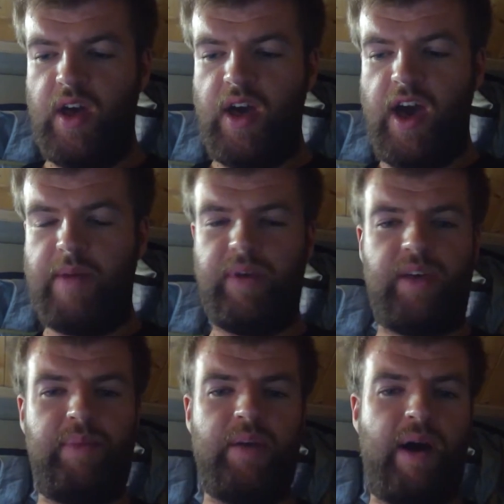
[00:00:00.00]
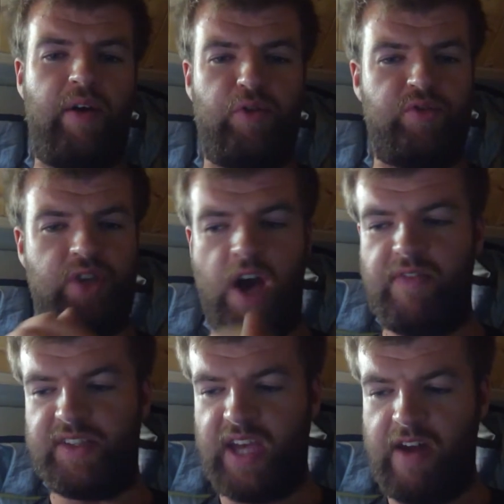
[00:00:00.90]
It can be about your
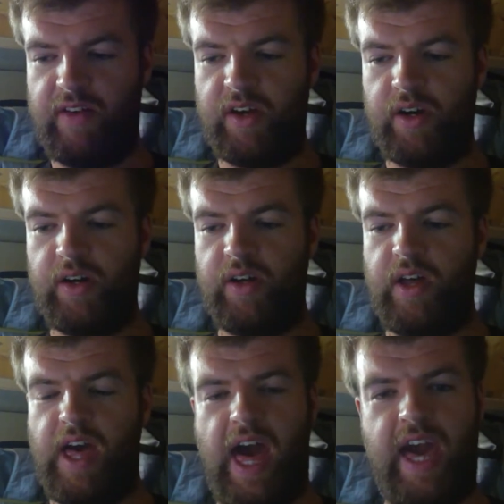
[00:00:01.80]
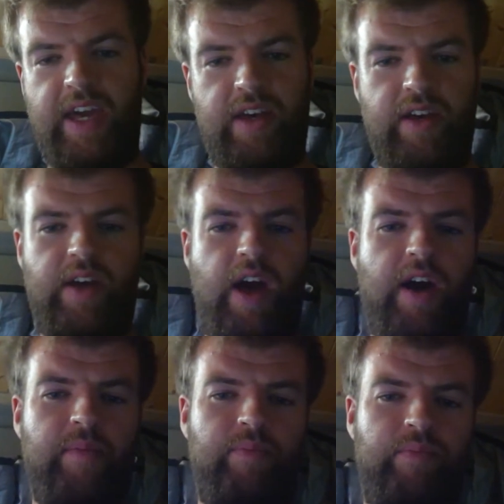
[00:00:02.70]
surface area, a
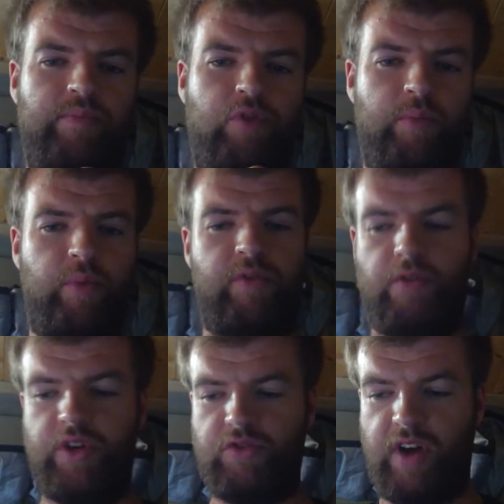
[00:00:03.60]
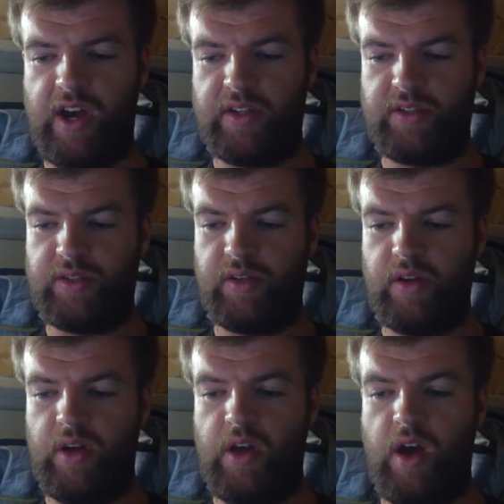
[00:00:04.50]
problem with your address,
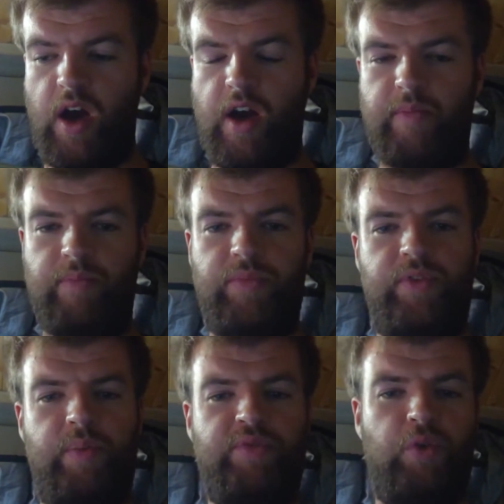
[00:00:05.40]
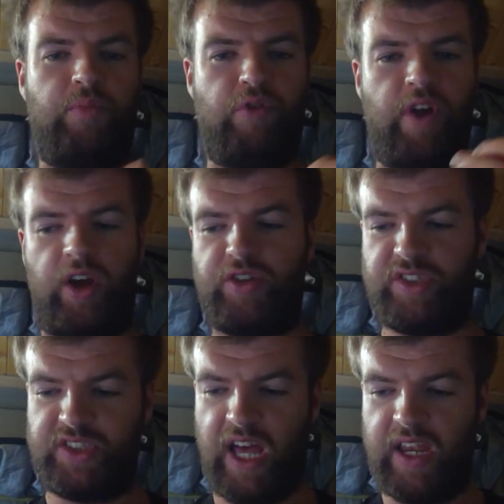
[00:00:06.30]
the sort of products you're
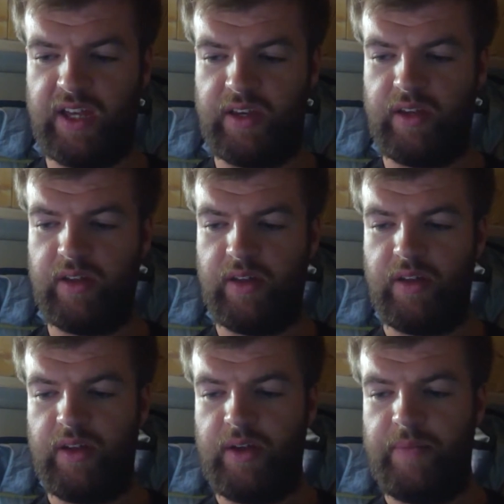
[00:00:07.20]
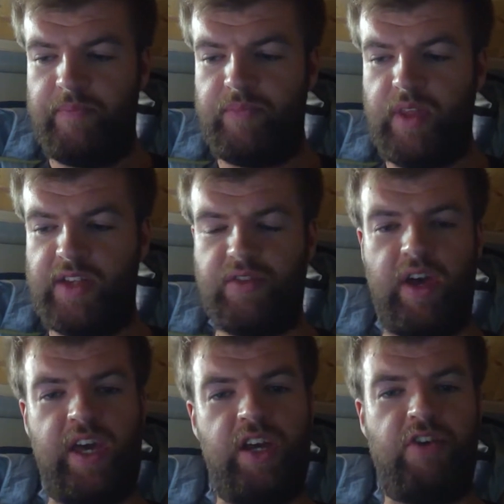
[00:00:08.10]
selling. So
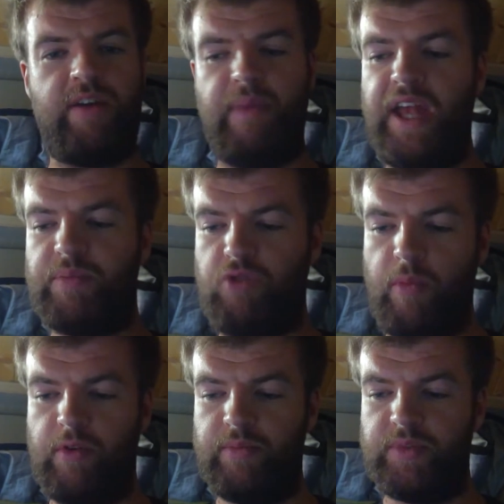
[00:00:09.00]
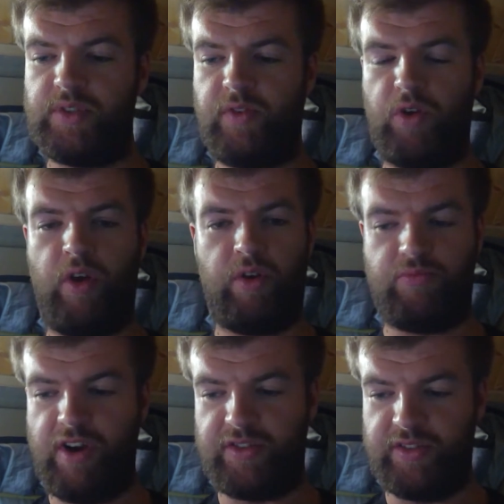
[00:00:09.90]
it can create major problems for your local
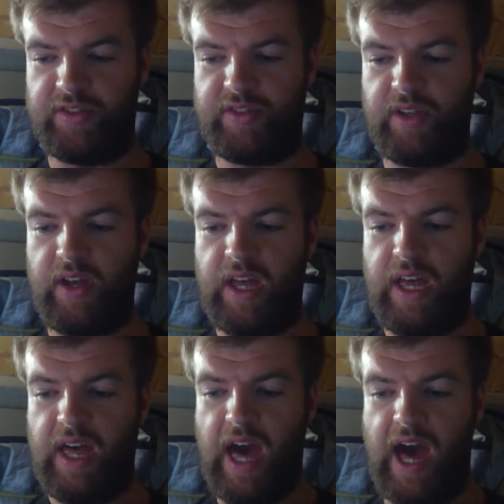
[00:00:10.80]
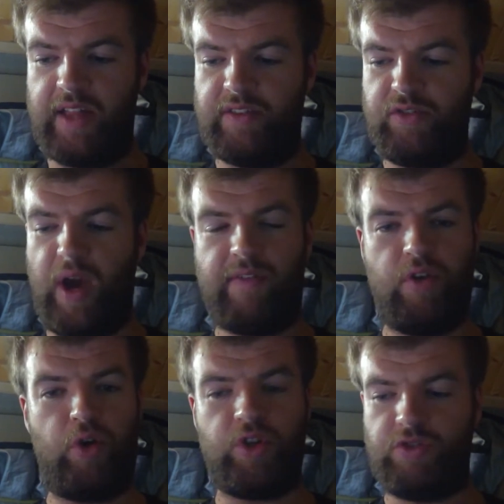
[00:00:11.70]
presence, and you have
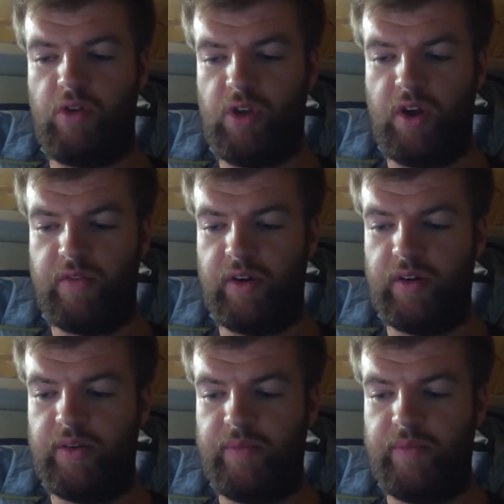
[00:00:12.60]
no control over.